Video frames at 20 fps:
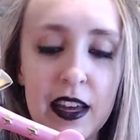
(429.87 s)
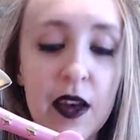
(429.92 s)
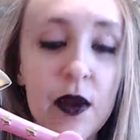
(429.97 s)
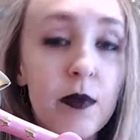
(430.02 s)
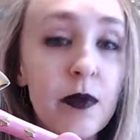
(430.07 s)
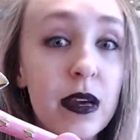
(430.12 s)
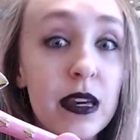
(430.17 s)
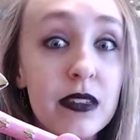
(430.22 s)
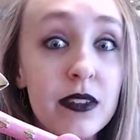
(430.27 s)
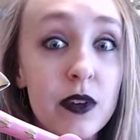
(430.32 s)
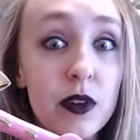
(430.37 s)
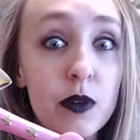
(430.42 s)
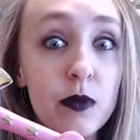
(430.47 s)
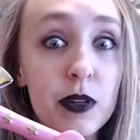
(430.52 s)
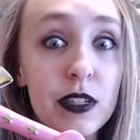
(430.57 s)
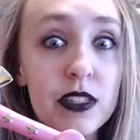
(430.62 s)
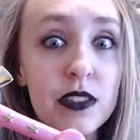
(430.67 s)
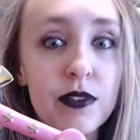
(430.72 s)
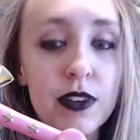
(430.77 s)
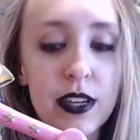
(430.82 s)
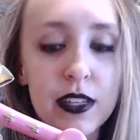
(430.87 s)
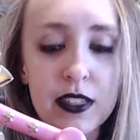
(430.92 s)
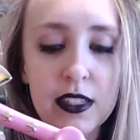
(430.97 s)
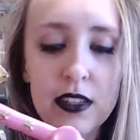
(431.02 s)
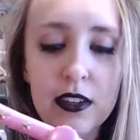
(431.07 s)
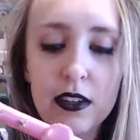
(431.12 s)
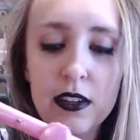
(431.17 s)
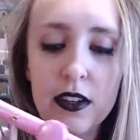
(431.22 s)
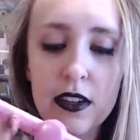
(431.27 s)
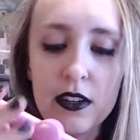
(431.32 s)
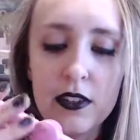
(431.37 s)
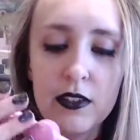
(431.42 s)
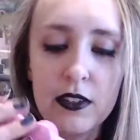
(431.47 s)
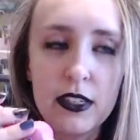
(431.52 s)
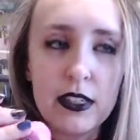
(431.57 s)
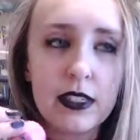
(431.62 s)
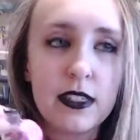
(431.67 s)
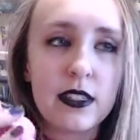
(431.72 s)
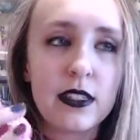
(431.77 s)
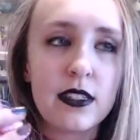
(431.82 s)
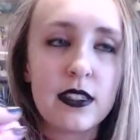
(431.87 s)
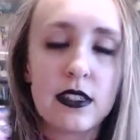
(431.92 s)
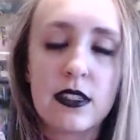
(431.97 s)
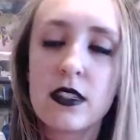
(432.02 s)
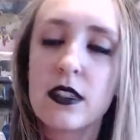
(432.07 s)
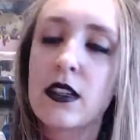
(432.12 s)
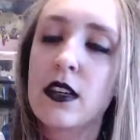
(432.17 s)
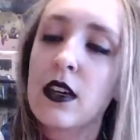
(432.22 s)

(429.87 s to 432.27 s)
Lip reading: makes a whole bunch of fancy turn-on noises.